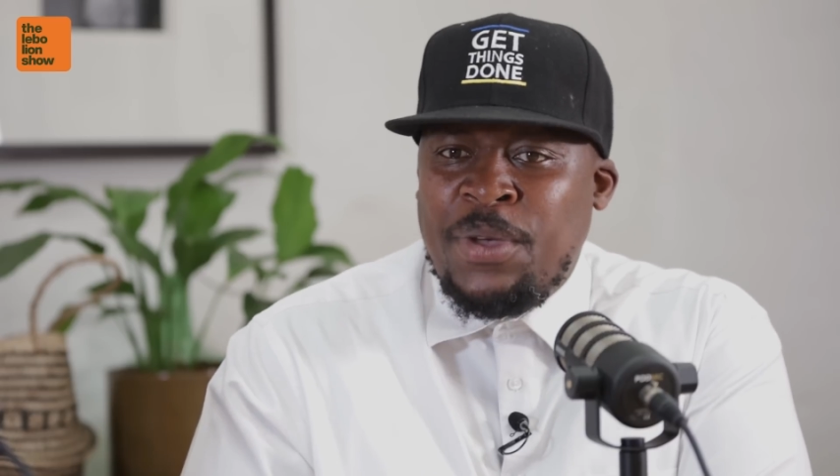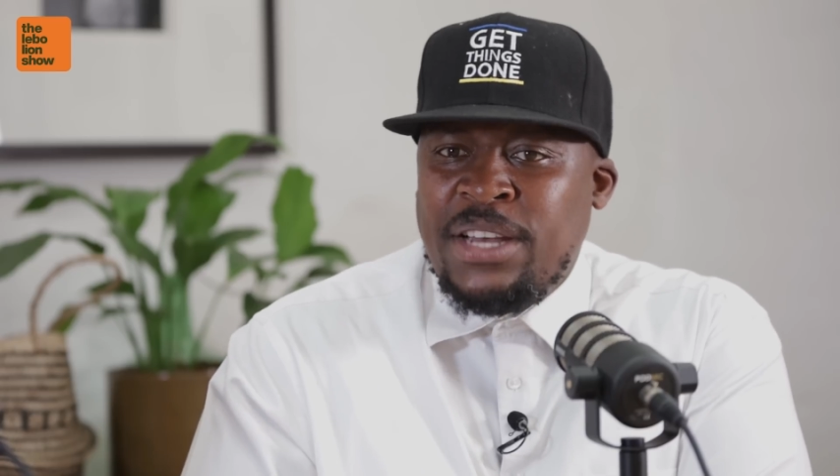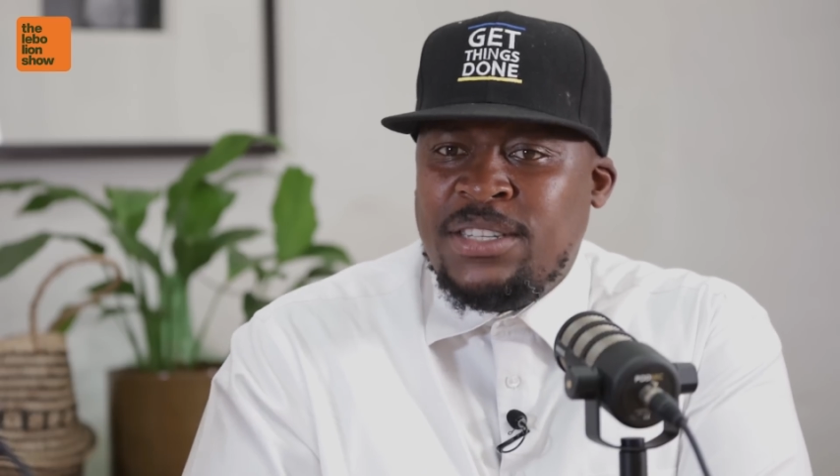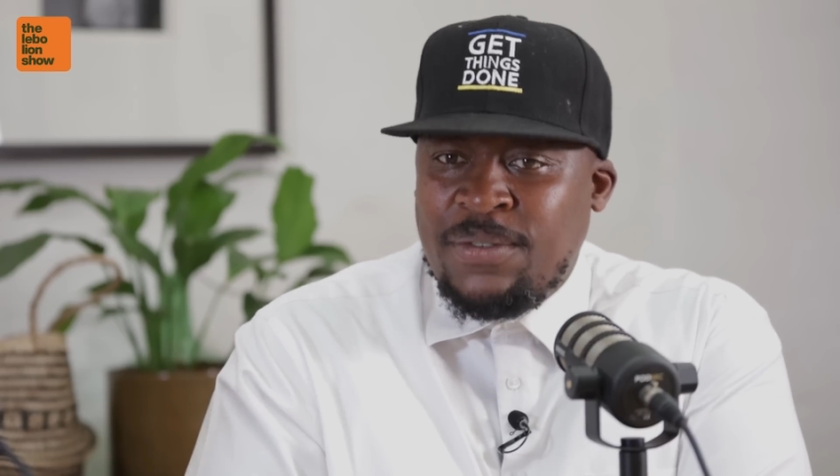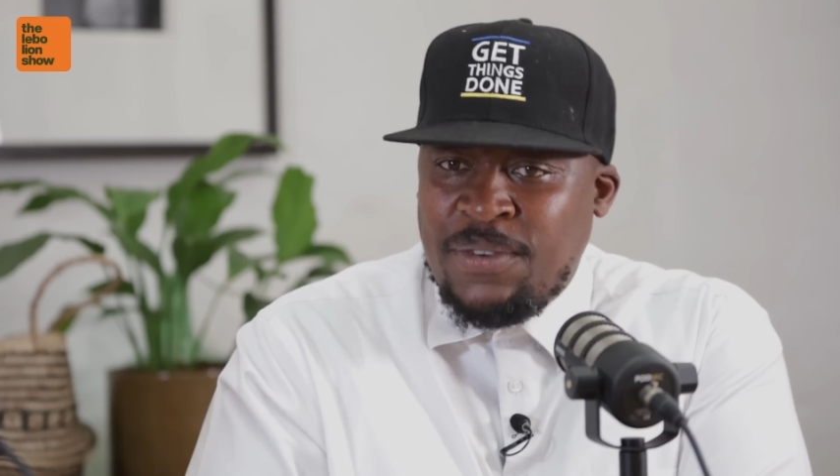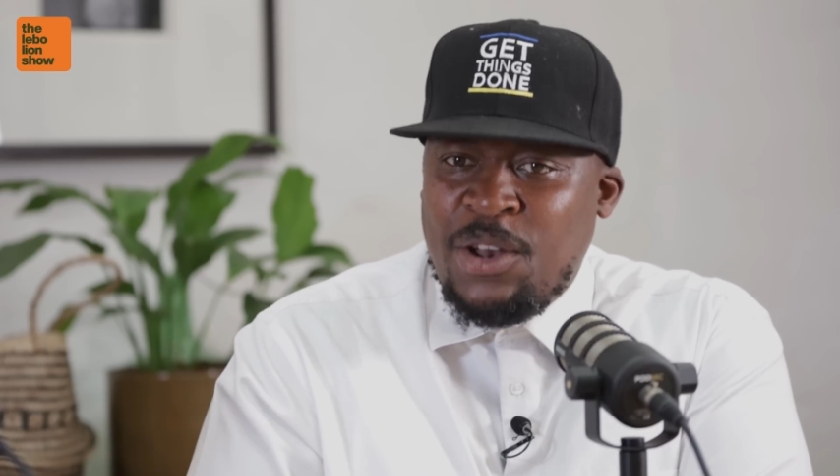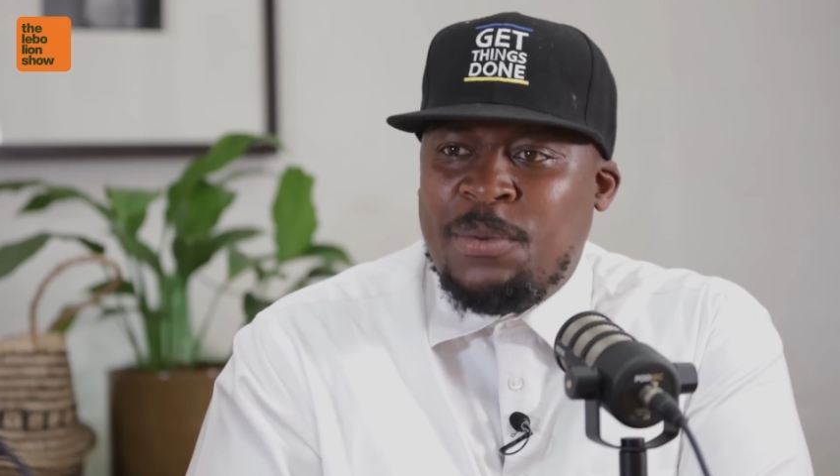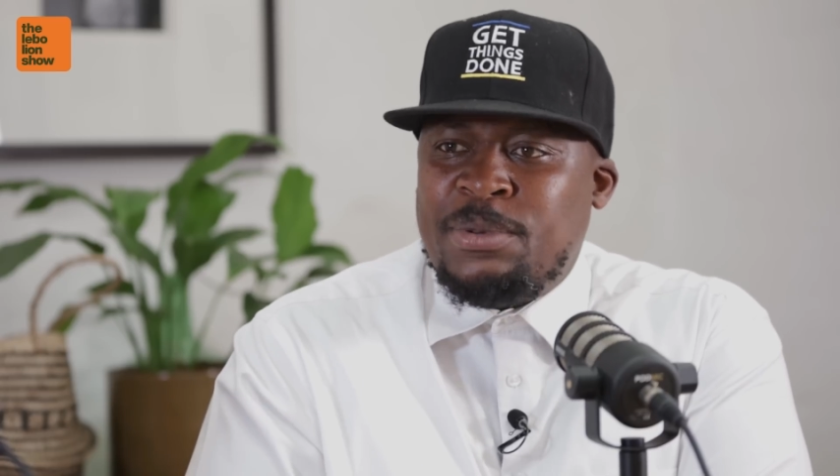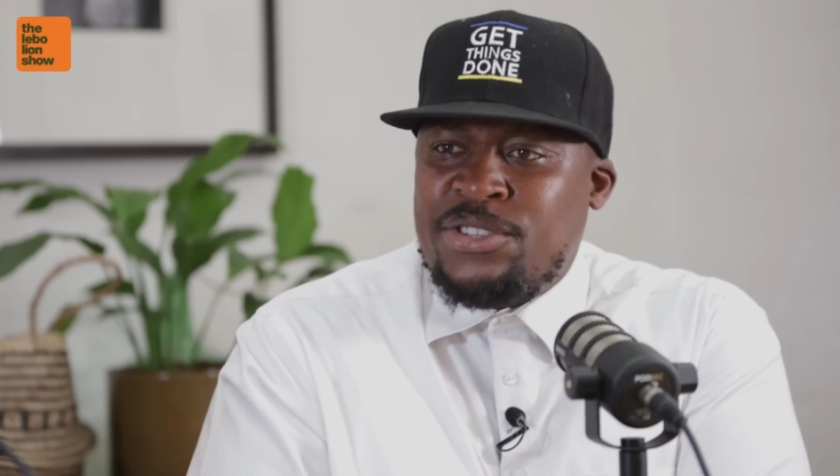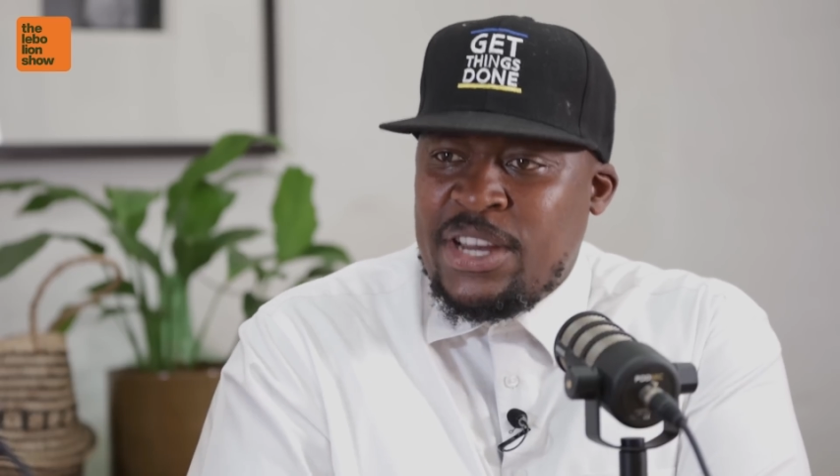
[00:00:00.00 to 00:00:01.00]
and
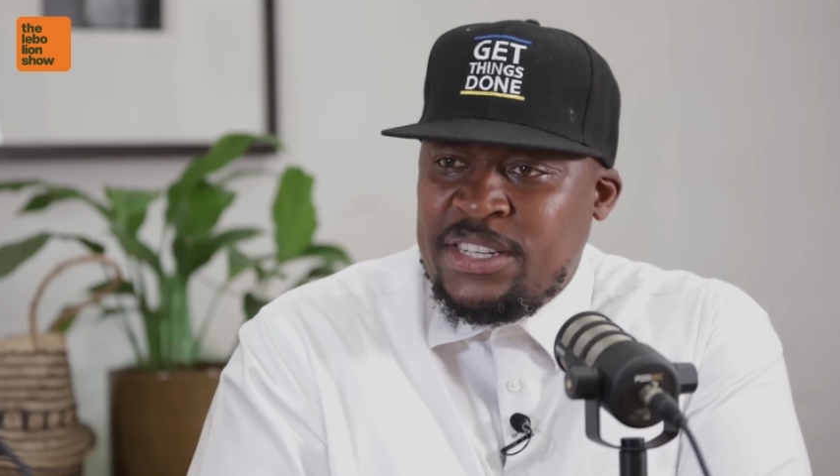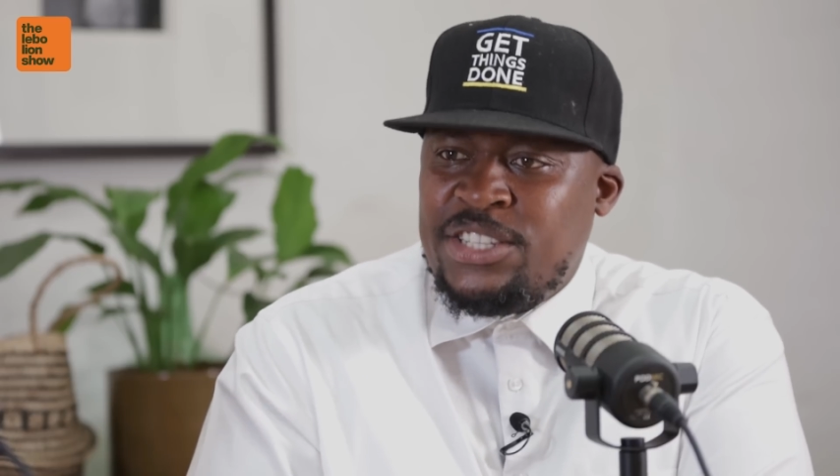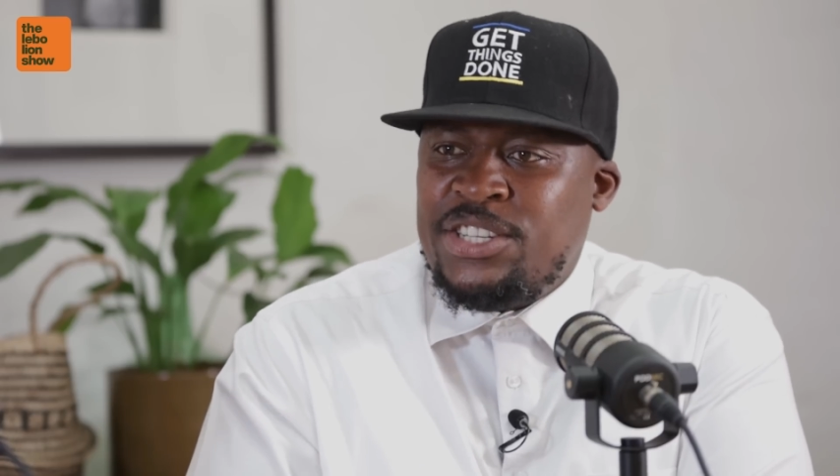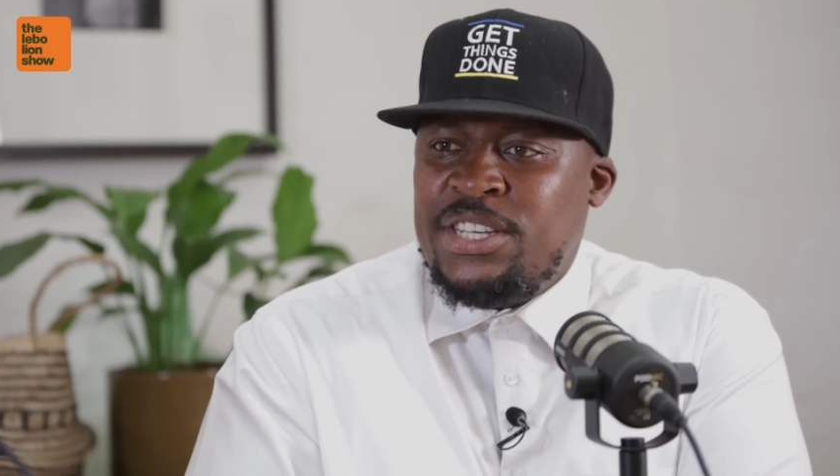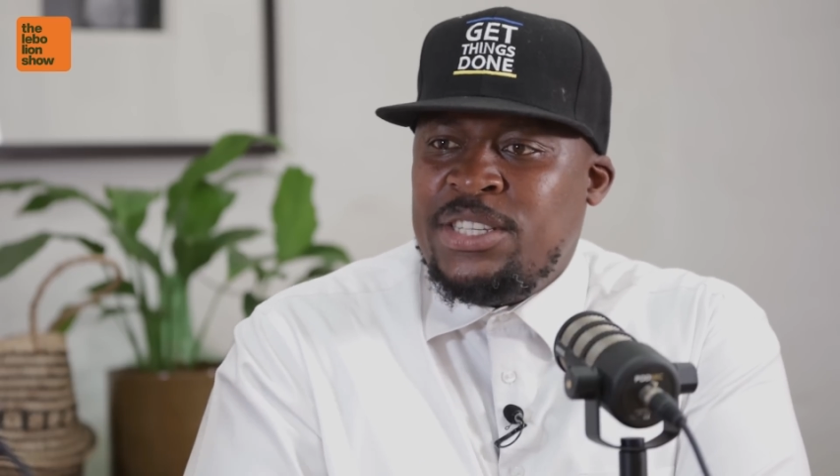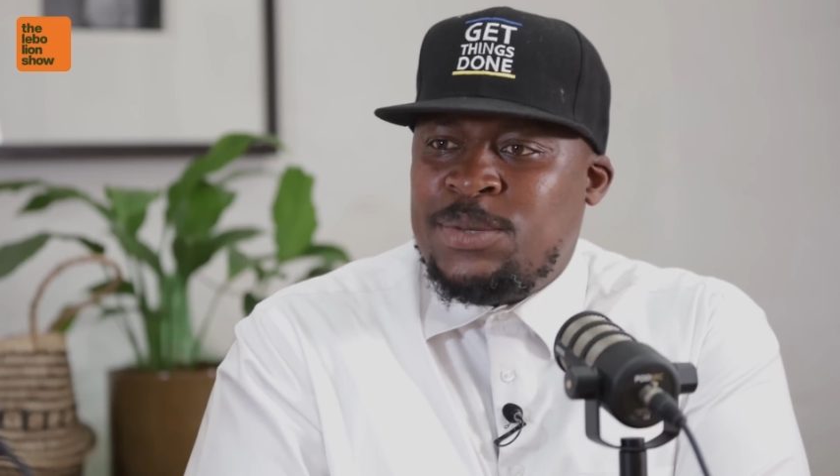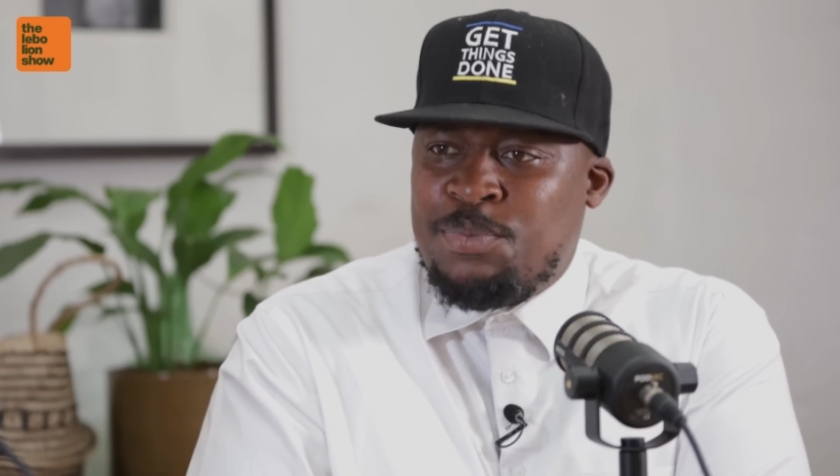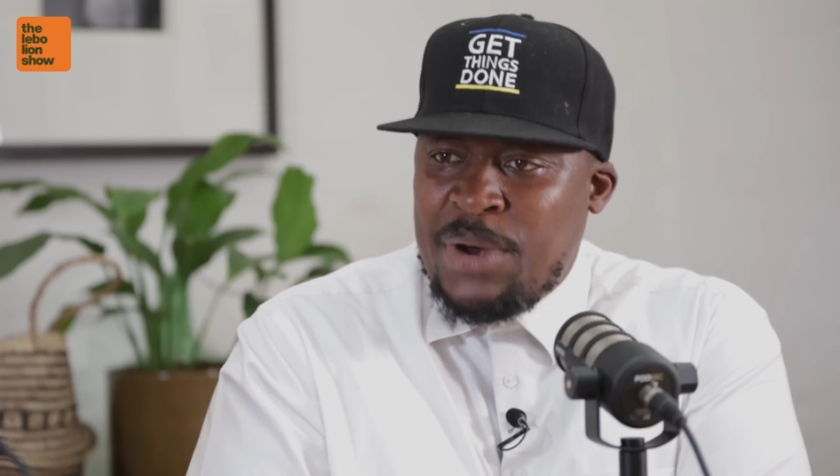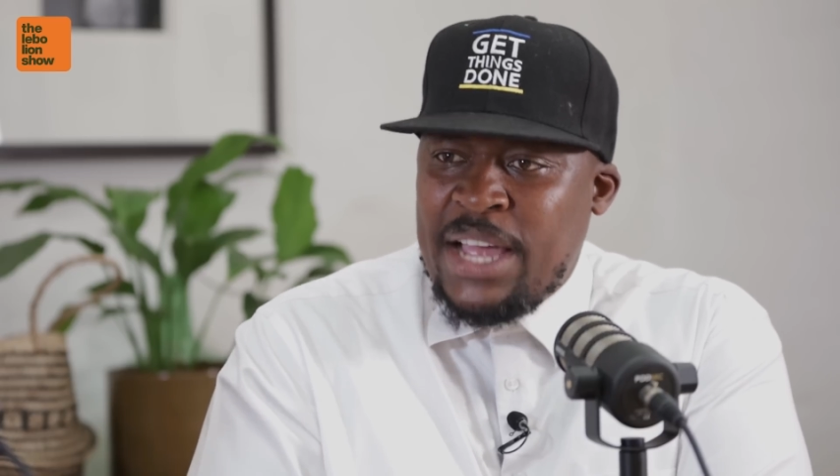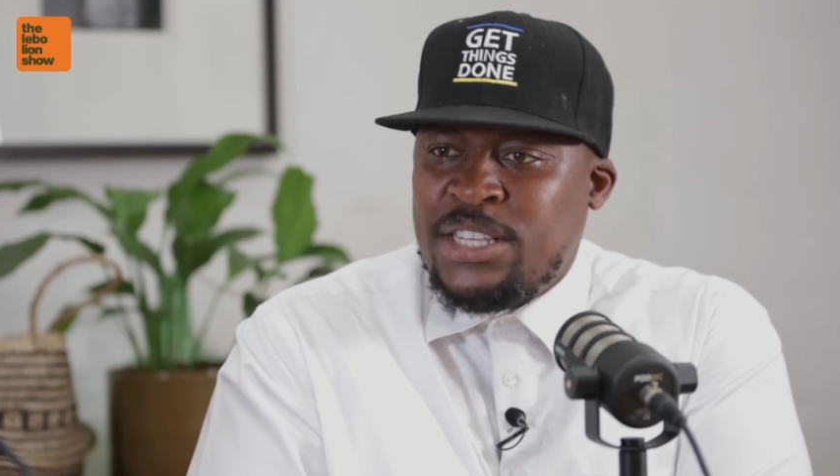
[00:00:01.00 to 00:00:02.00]
develop strategies,
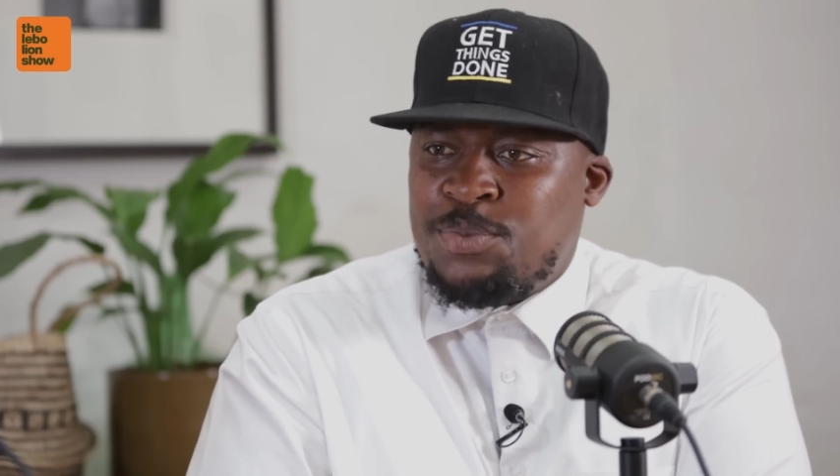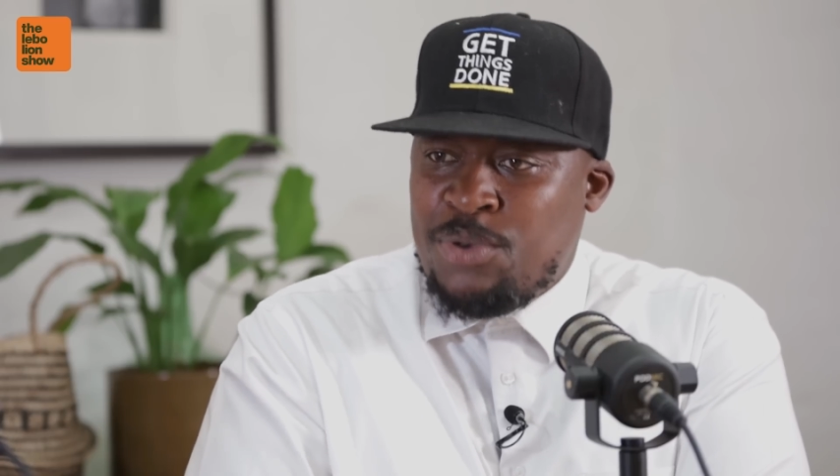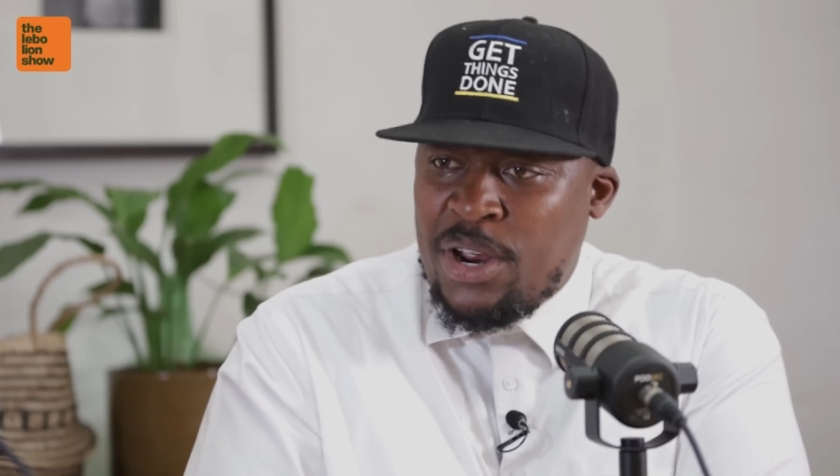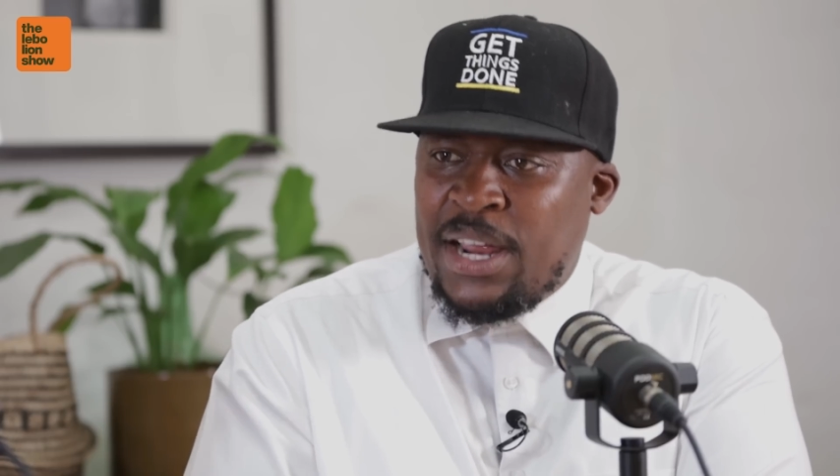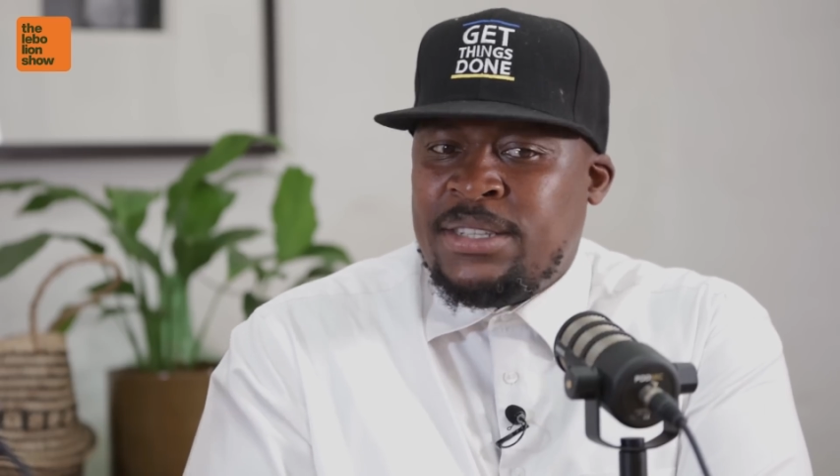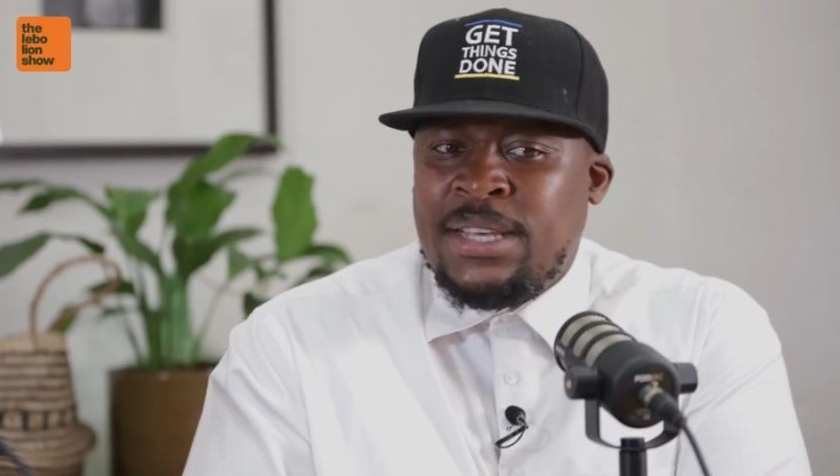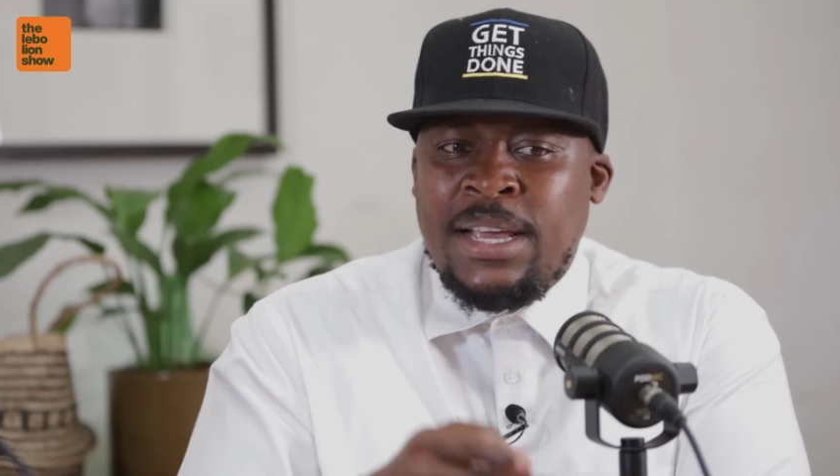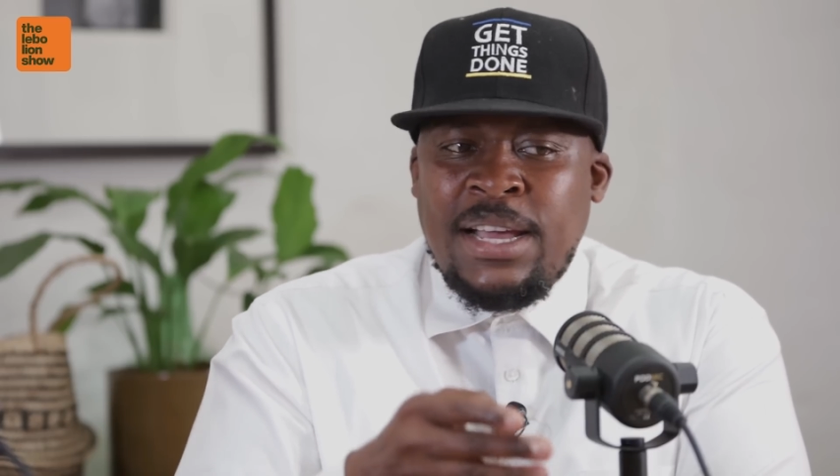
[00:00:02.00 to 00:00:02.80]
brands, products.